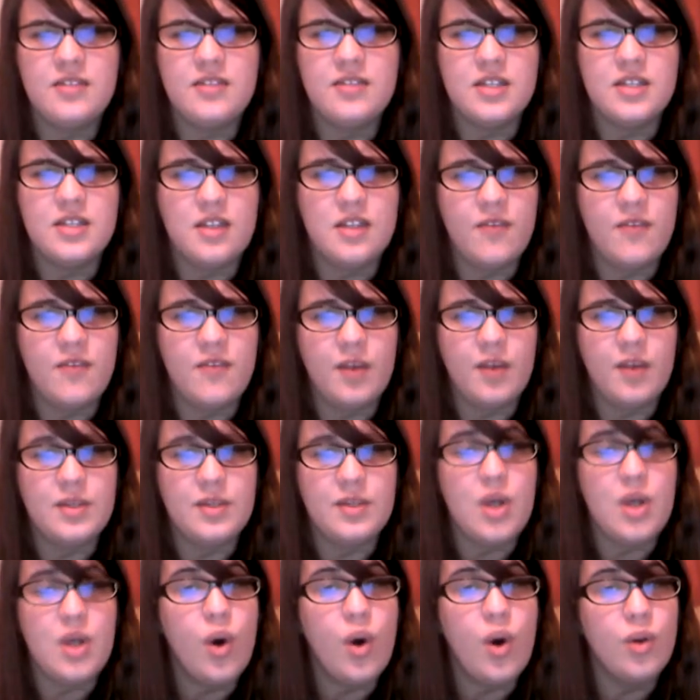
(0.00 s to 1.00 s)
that some
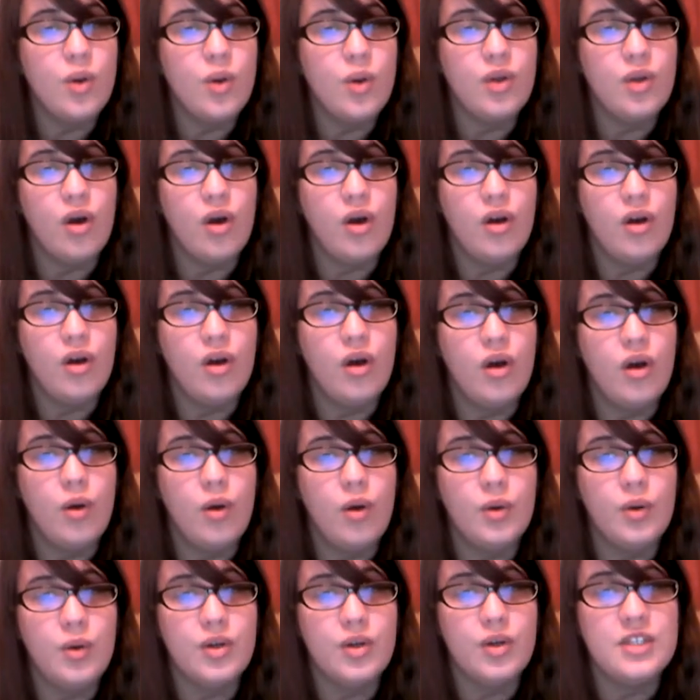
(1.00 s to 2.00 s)
families hold
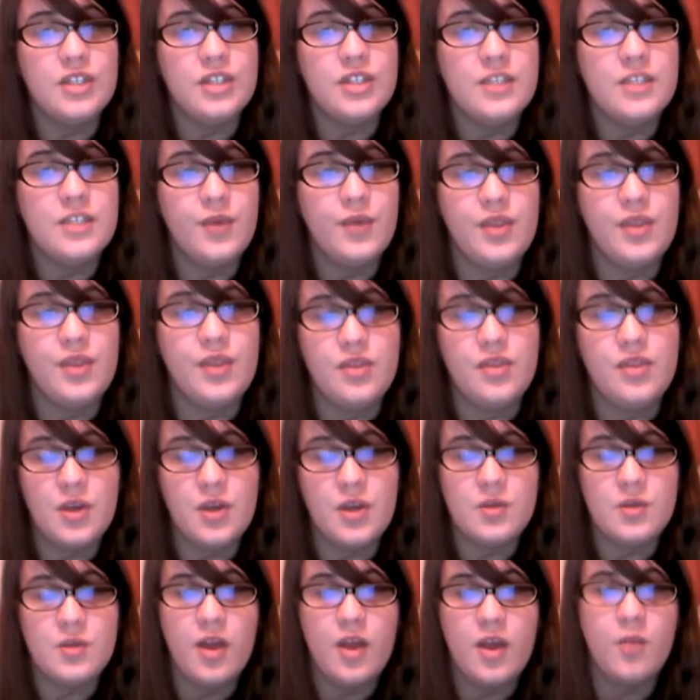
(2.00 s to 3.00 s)
are different than
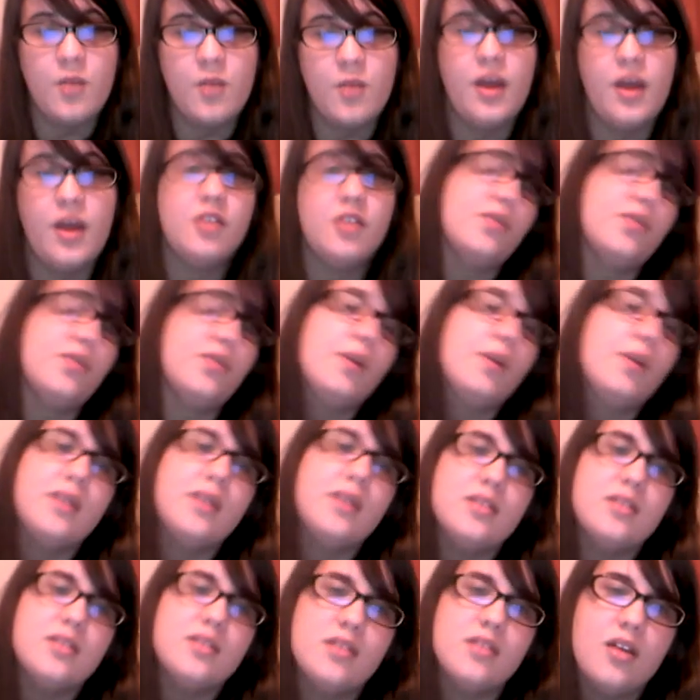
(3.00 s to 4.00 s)
those held by other
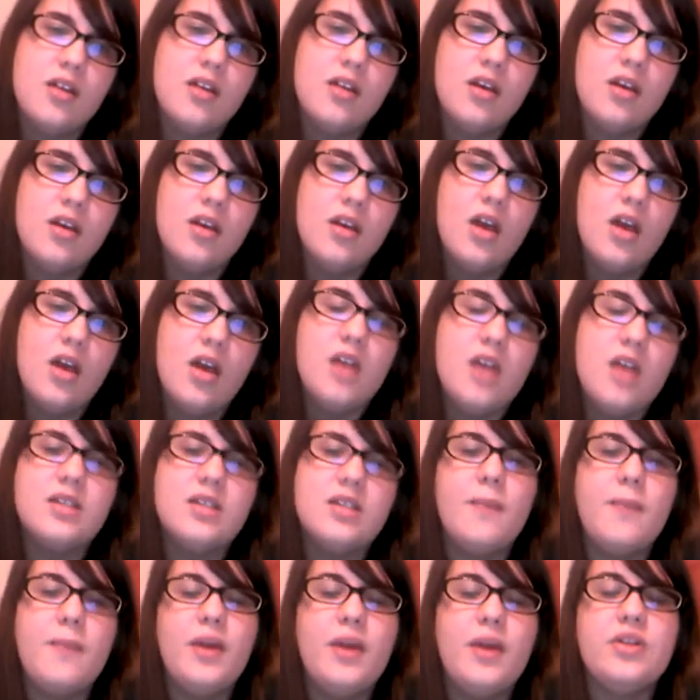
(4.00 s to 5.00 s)
families.
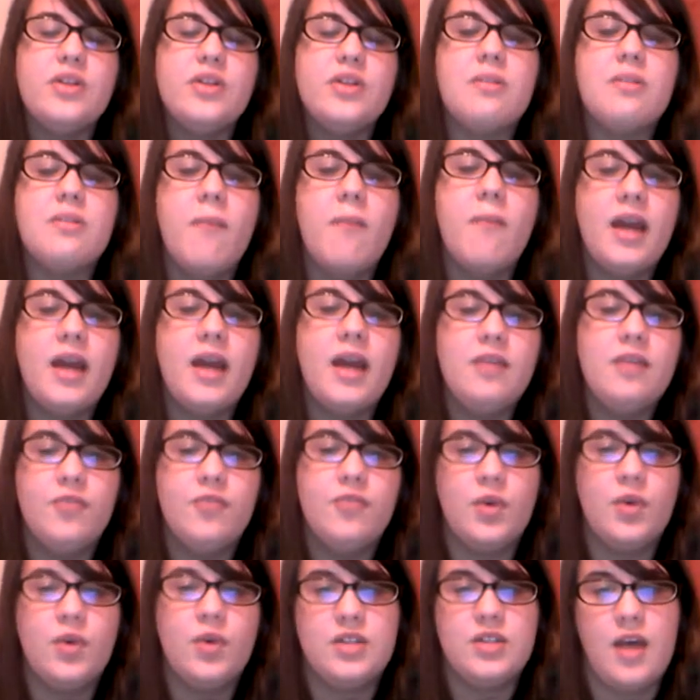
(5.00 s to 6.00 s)
Some parents might
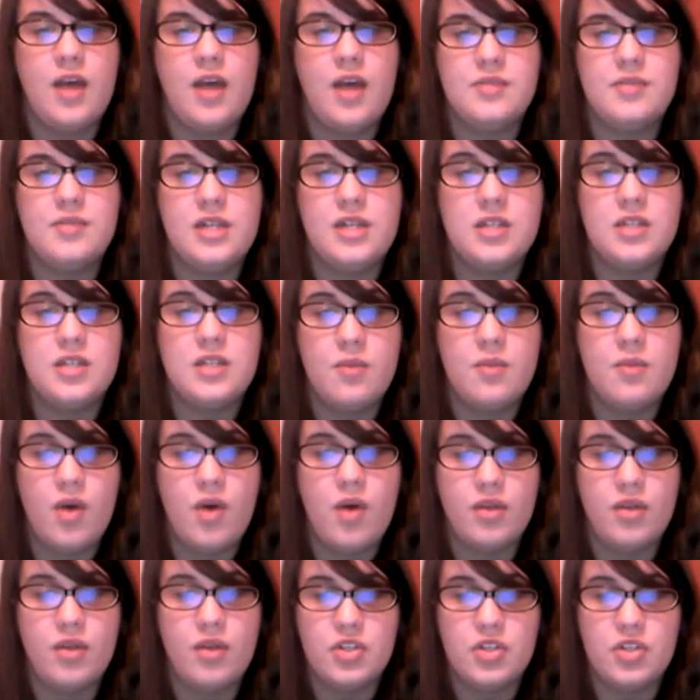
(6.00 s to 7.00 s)
force abstinence
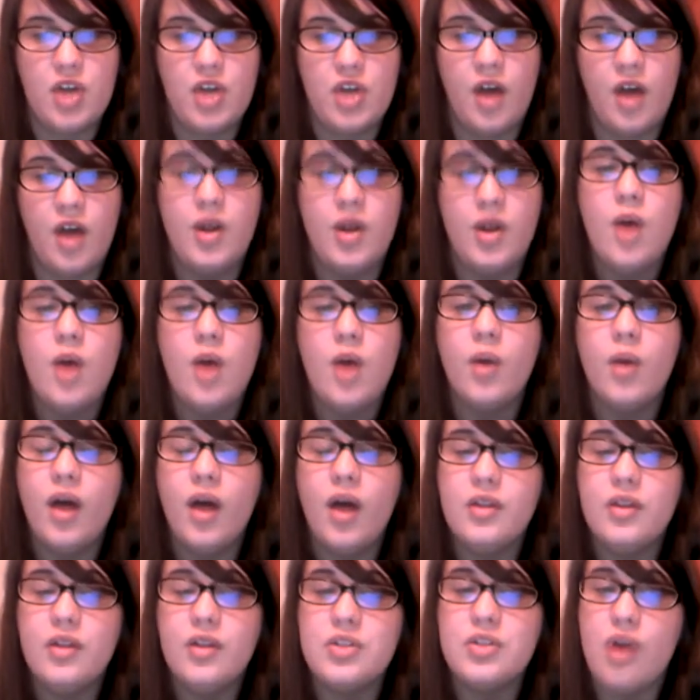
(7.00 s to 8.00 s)
upon their child, while
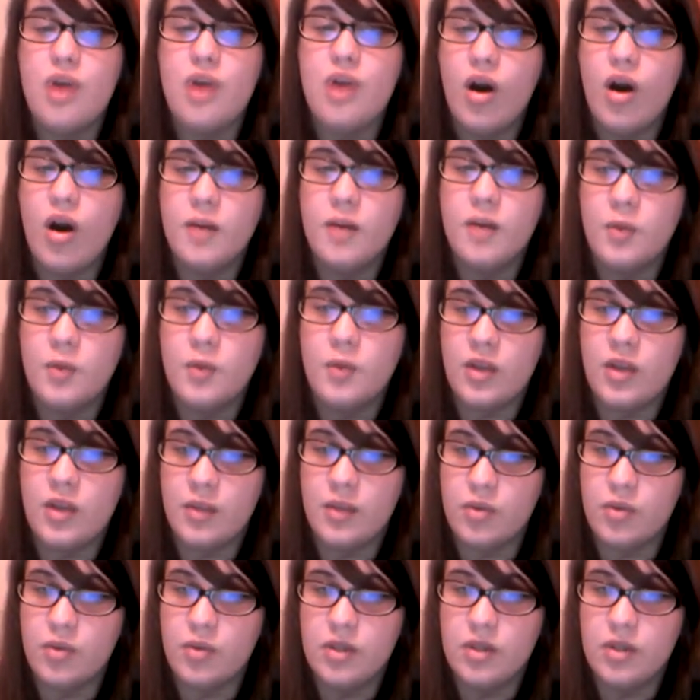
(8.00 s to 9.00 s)
others are more
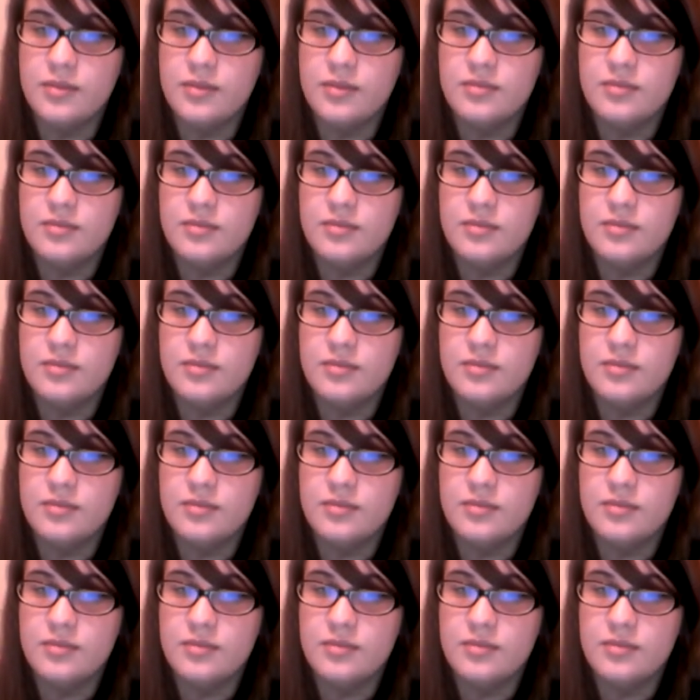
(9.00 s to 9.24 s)
liberal.